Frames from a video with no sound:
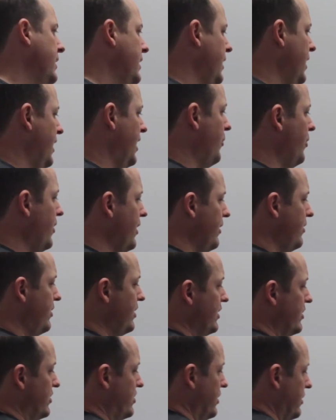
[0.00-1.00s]
And one of the
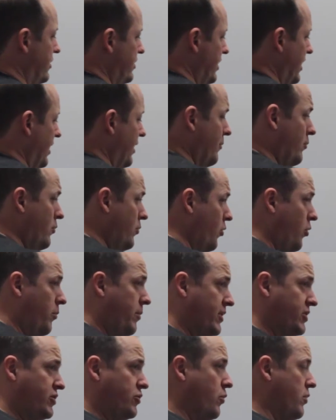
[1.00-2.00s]
things that
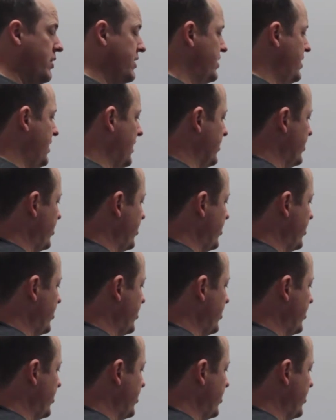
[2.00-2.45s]
almost always cuts